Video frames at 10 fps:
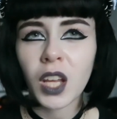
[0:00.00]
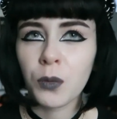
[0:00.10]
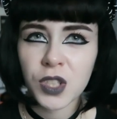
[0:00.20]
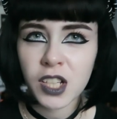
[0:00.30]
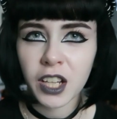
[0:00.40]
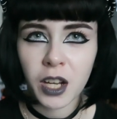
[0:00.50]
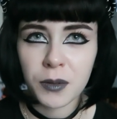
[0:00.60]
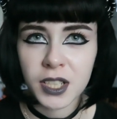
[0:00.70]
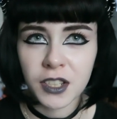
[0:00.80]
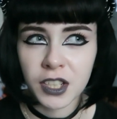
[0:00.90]
It wasn't like I
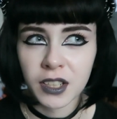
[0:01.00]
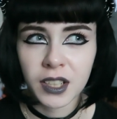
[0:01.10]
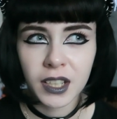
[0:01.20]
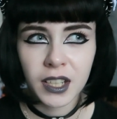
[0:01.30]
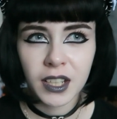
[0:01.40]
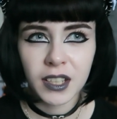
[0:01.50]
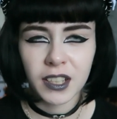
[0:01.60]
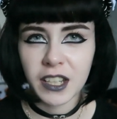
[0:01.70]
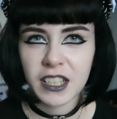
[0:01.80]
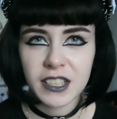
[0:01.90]
was gonna
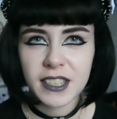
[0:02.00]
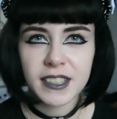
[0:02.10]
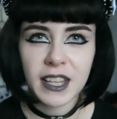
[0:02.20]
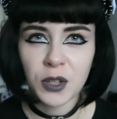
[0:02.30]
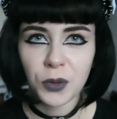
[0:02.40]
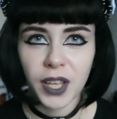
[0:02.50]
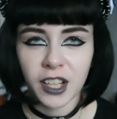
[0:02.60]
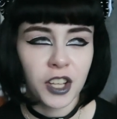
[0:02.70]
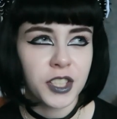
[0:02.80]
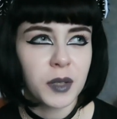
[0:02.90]
like steal their
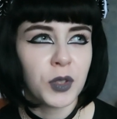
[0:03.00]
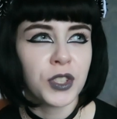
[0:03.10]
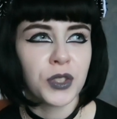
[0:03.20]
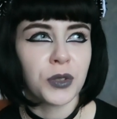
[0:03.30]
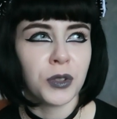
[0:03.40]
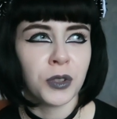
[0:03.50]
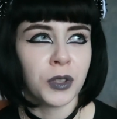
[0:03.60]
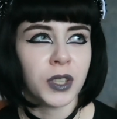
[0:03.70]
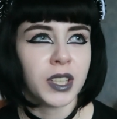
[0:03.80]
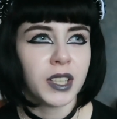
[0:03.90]
customers
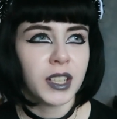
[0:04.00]
or